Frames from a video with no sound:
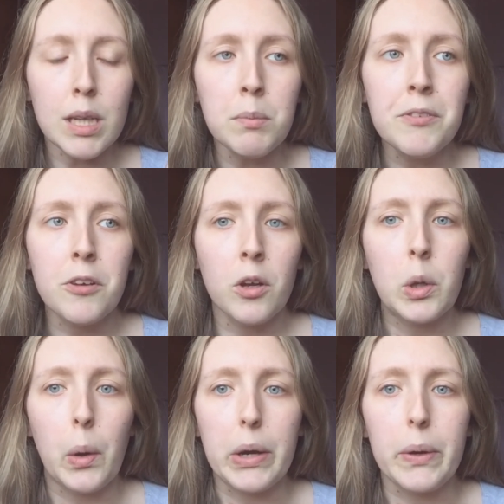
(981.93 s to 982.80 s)
moved along
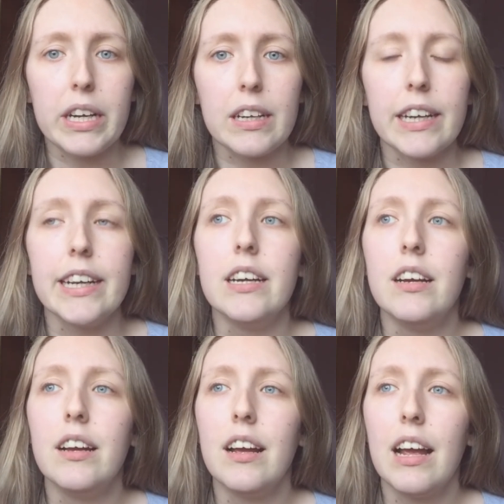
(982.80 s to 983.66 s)
quite quickly
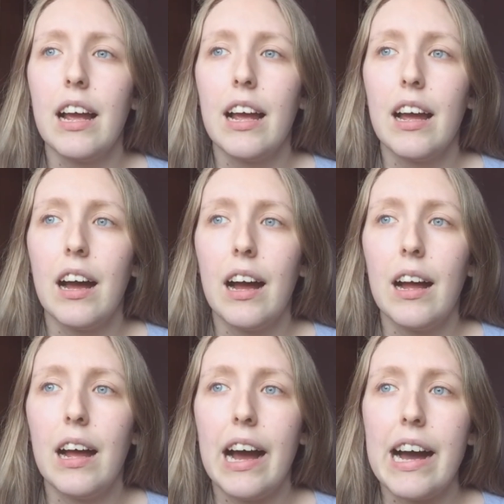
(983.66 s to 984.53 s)

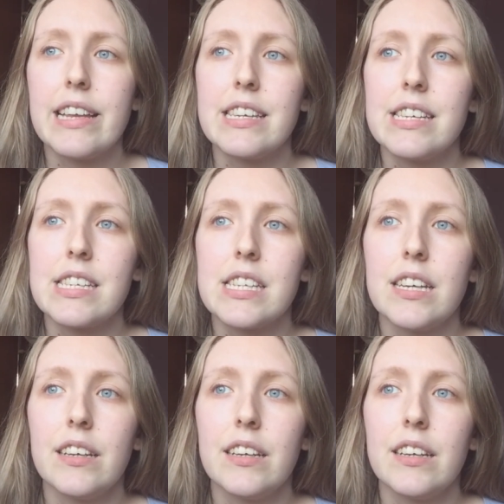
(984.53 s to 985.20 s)
and